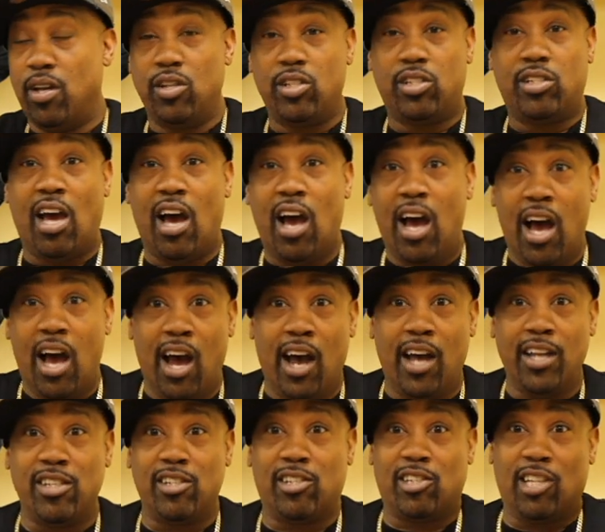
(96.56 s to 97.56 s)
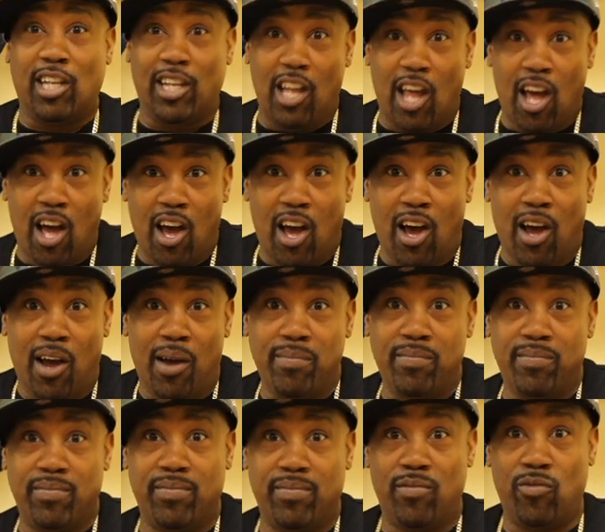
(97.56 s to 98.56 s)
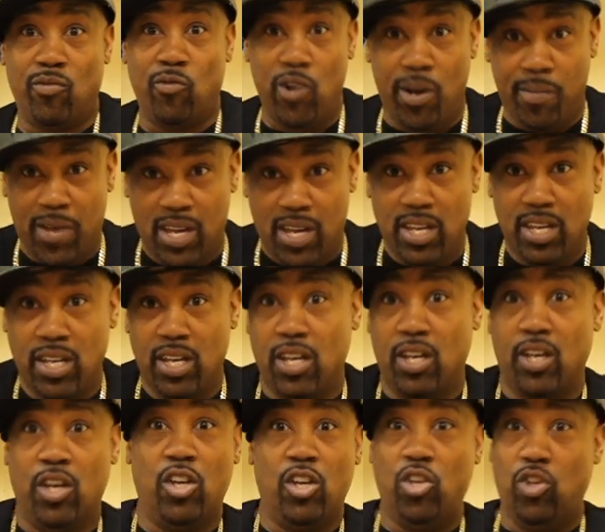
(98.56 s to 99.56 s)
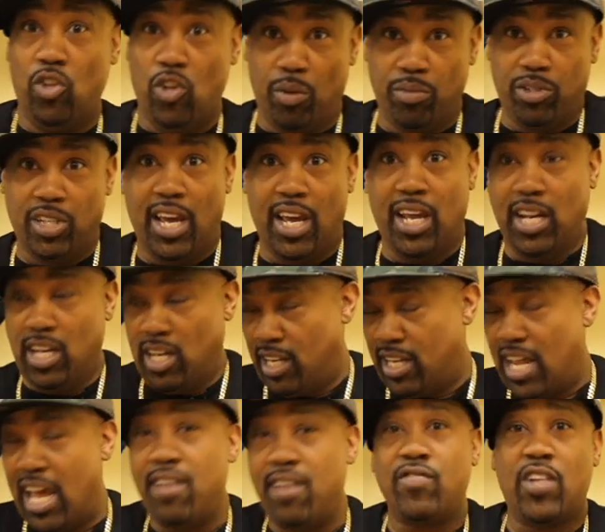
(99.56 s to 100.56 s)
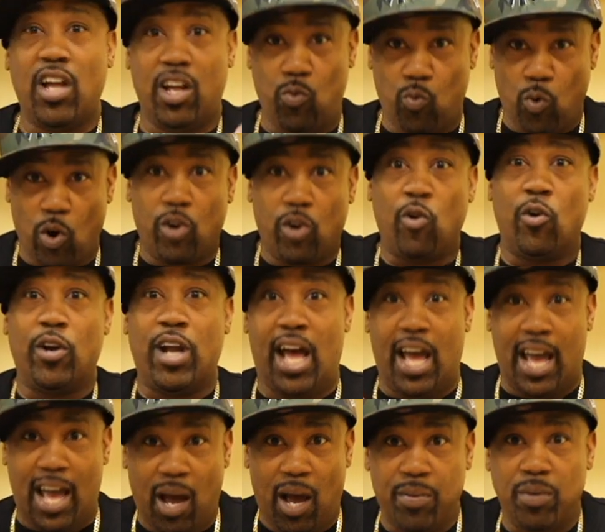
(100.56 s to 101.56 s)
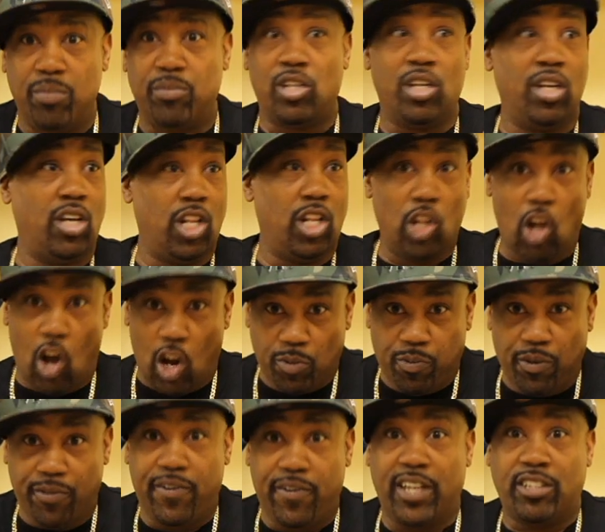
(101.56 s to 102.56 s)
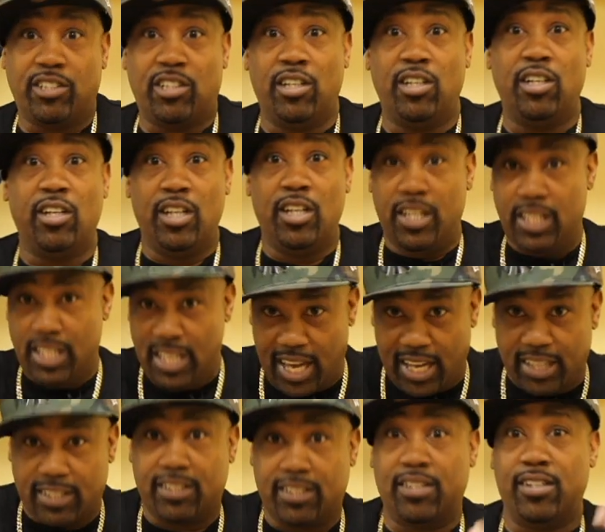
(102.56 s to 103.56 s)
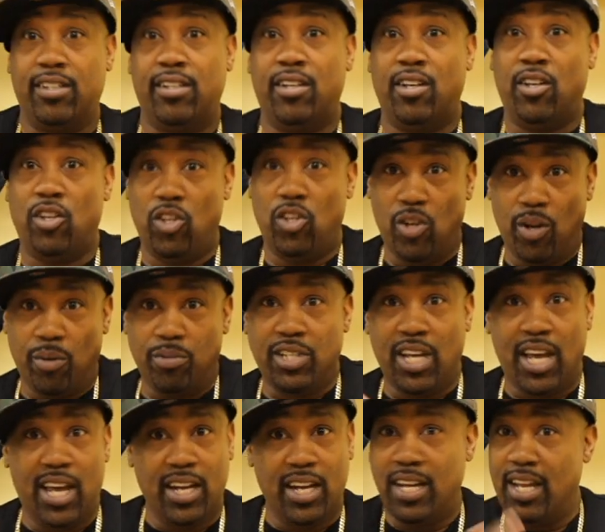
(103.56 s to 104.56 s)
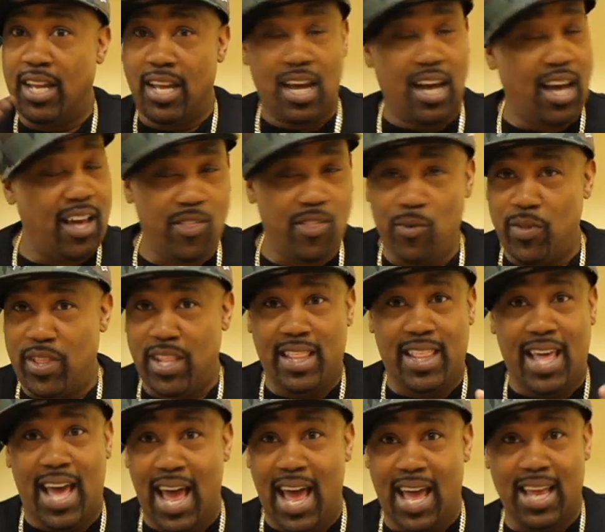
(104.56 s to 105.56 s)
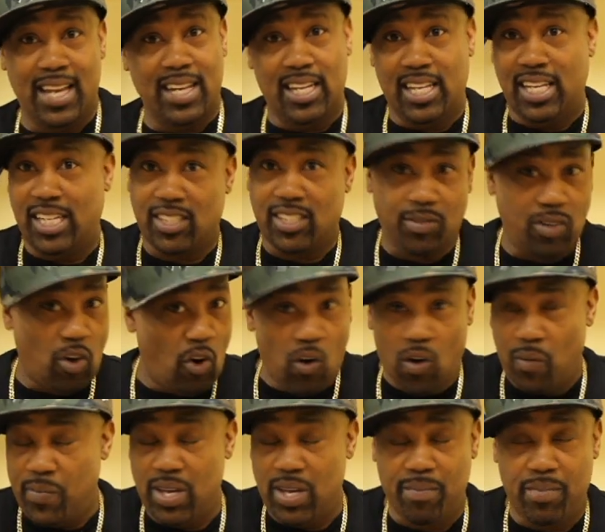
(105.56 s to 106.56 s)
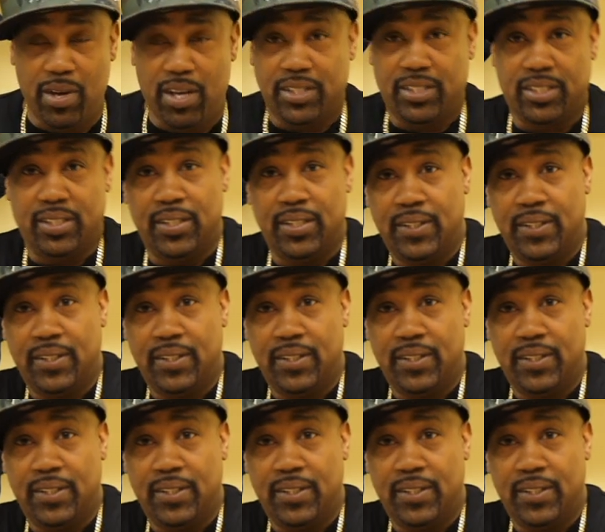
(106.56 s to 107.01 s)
Todd, Salam, Remy. You know what I'm saying? They've done work on our albums. Large Professor, yes. You know what I'm saying? Other than that, it's all me and Biz.